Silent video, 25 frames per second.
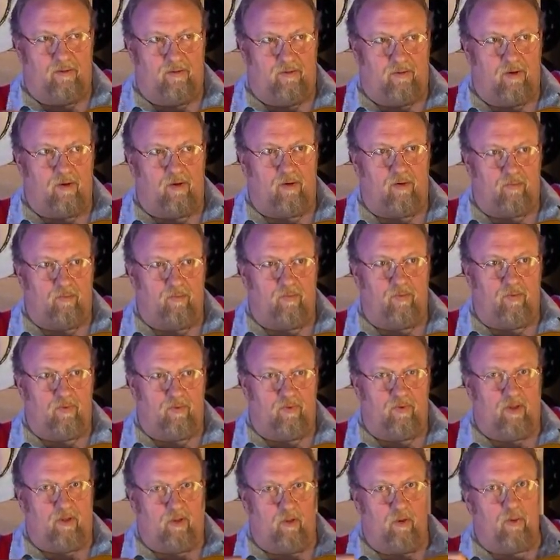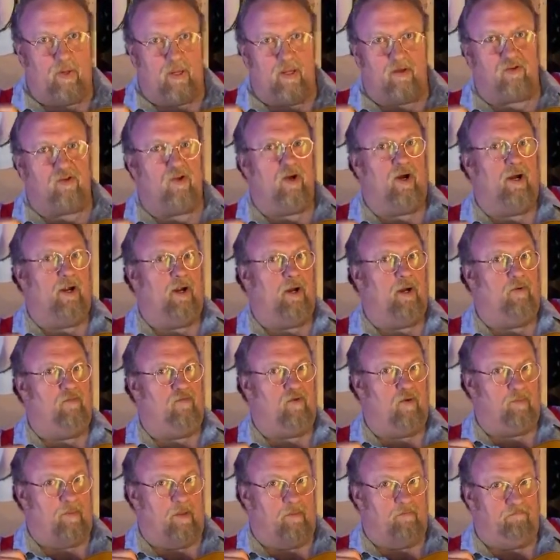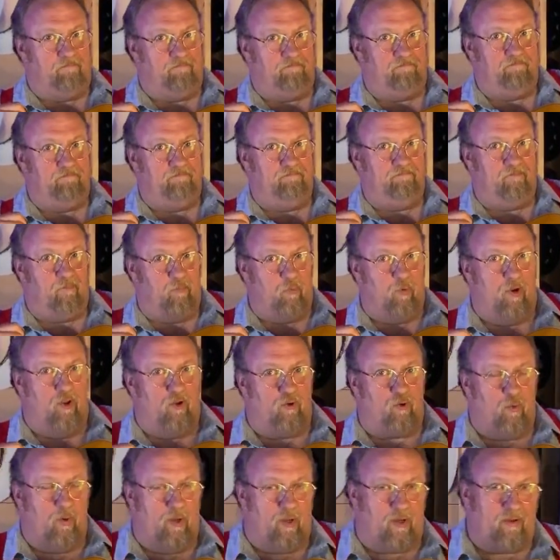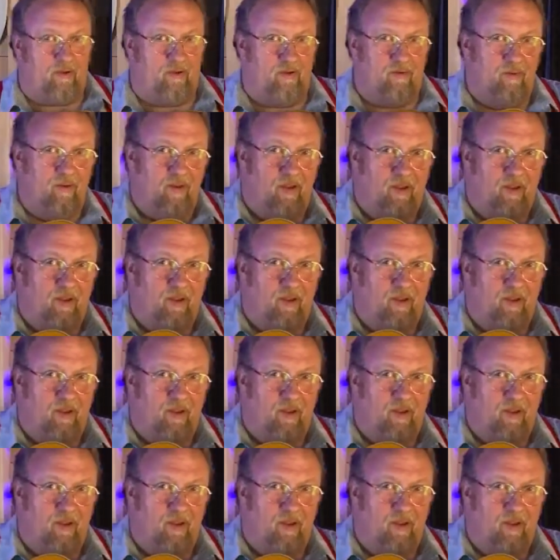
they're that you get tired from them real quick